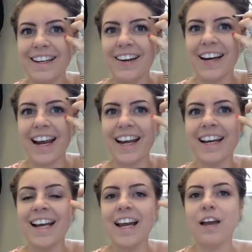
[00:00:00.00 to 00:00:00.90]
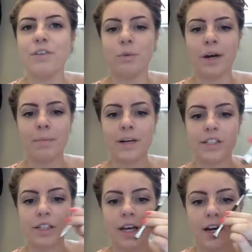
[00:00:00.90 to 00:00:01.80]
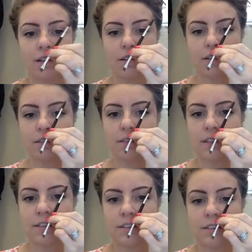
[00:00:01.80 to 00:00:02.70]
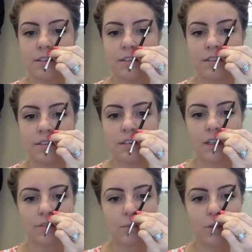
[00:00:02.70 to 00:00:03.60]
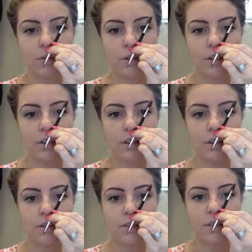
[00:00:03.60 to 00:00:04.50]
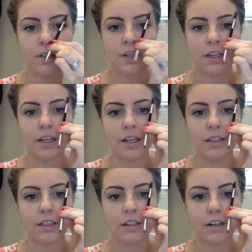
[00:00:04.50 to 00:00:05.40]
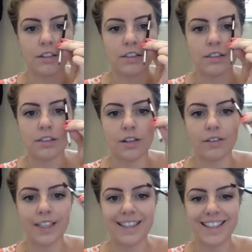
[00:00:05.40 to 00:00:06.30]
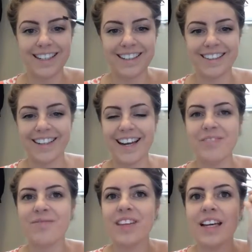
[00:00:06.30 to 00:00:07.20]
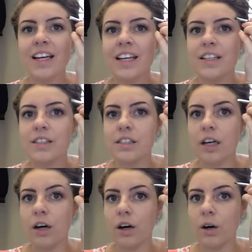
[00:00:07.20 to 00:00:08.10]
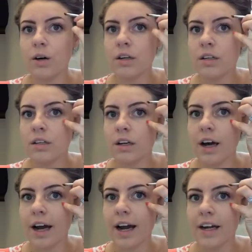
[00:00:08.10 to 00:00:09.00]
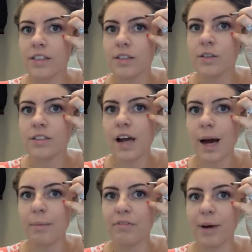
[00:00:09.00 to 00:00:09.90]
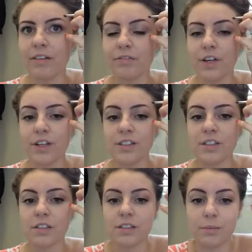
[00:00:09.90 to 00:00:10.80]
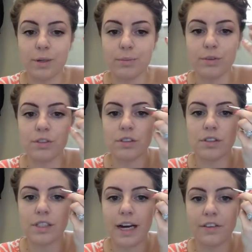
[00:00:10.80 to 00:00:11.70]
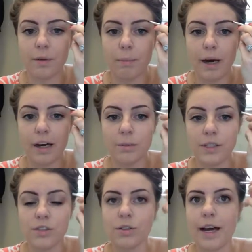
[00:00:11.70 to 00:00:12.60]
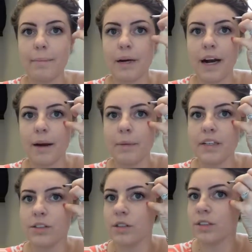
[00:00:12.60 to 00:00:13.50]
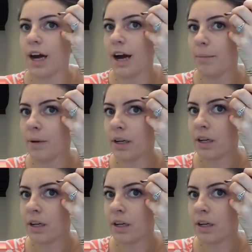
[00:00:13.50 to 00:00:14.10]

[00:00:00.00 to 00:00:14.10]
Okay, if you want to measure that, you can do this, like from the corner of the nose, and then your arch should start right there. Okay, so I do the top of mine first. Some people stay on the bottom and do that, but I'm gonna do the top.